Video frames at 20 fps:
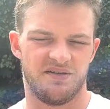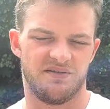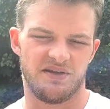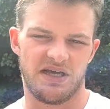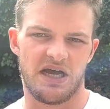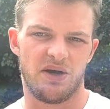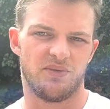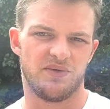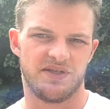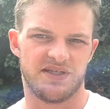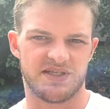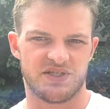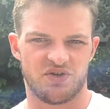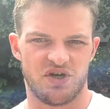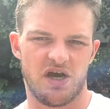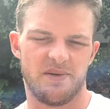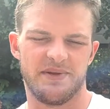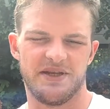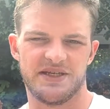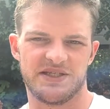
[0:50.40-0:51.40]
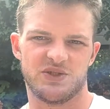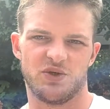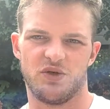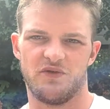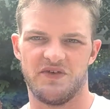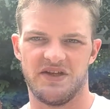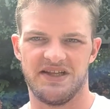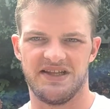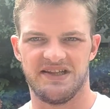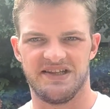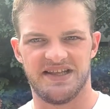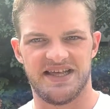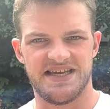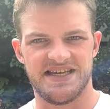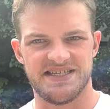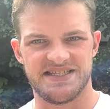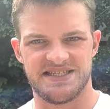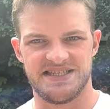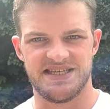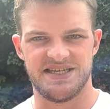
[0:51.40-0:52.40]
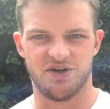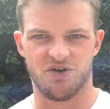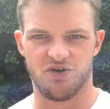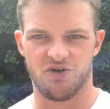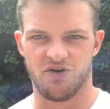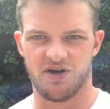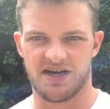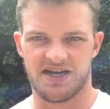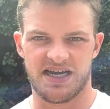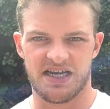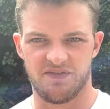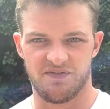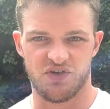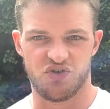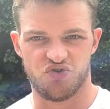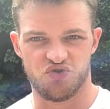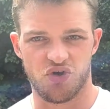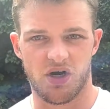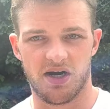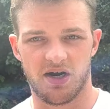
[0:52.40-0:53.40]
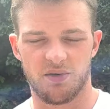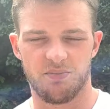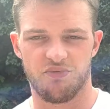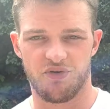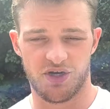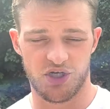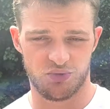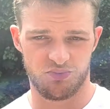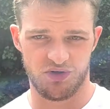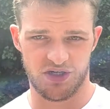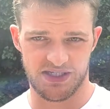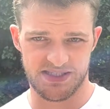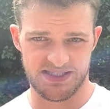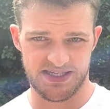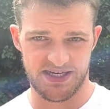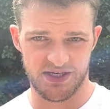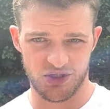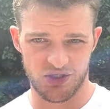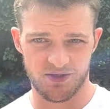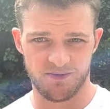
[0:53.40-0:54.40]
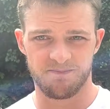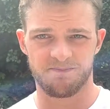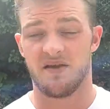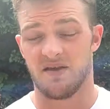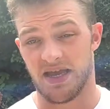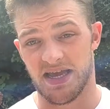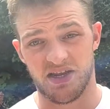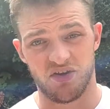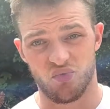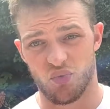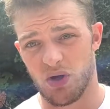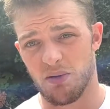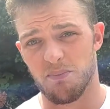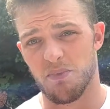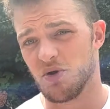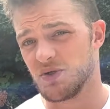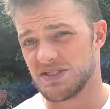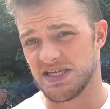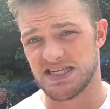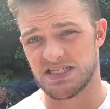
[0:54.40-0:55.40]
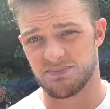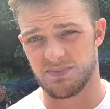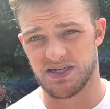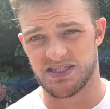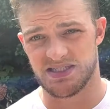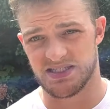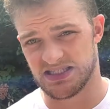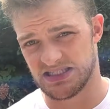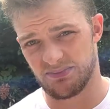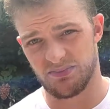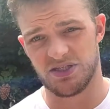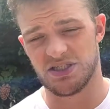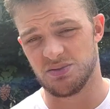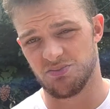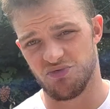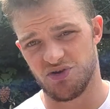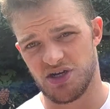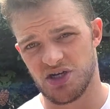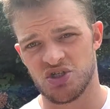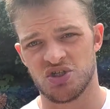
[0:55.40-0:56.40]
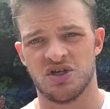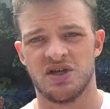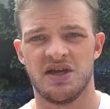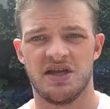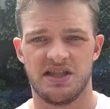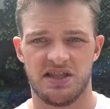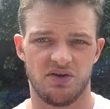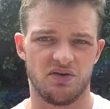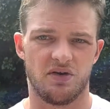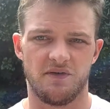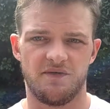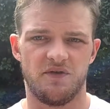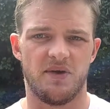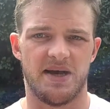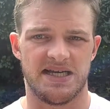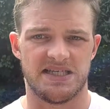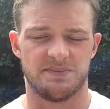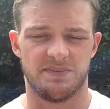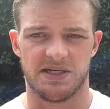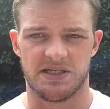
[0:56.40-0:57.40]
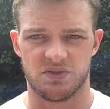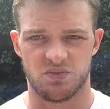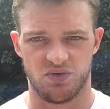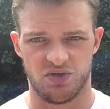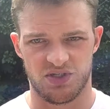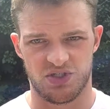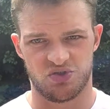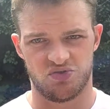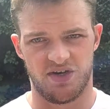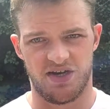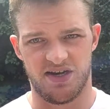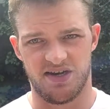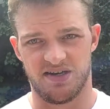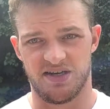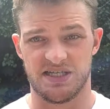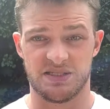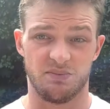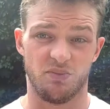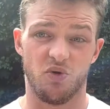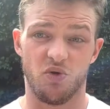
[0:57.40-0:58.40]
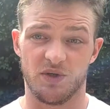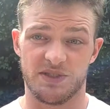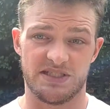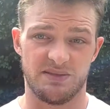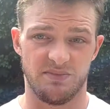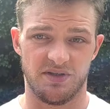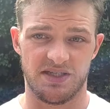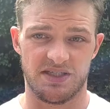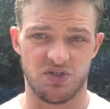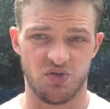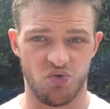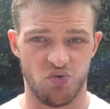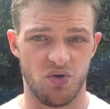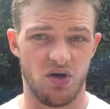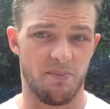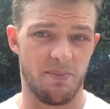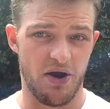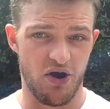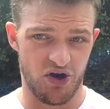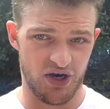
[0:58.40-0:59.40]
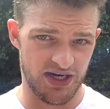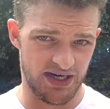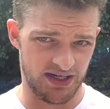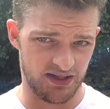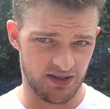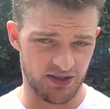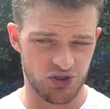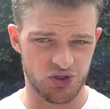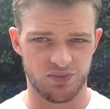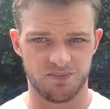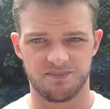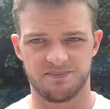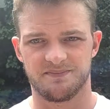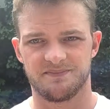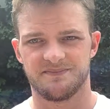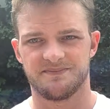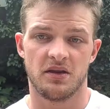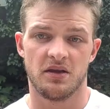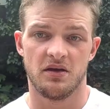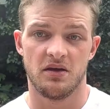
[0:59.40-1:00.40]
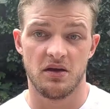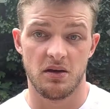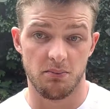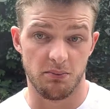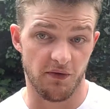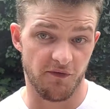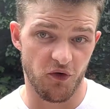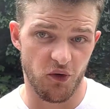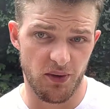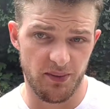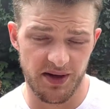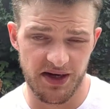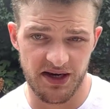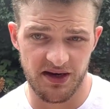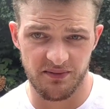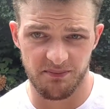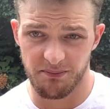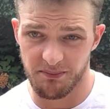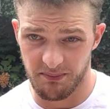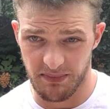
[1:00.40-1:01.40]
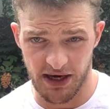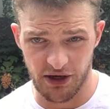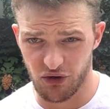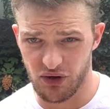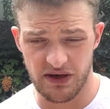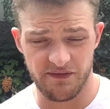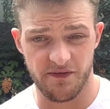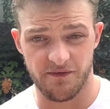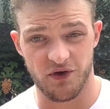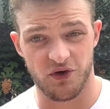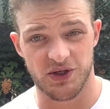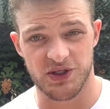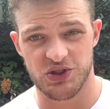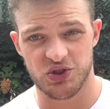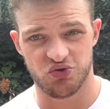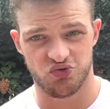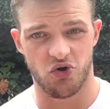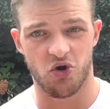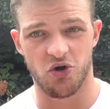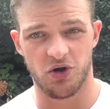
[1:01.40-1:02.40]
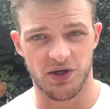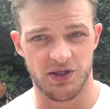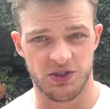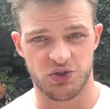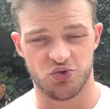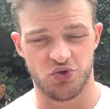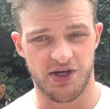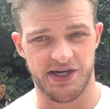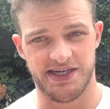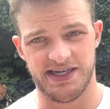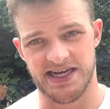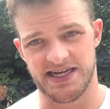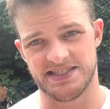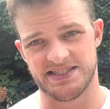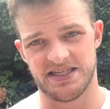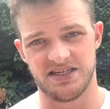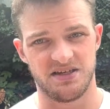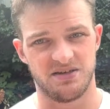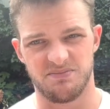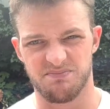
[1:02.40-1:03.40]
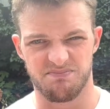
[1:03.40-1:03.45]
I would describe it as sort of a lazy or kind of a drunk British pronunciation. And while most aspects are similar to British, there are a few aspects where Australian is more similar to American English. Before we begin, I don't have a very strong Australian accent.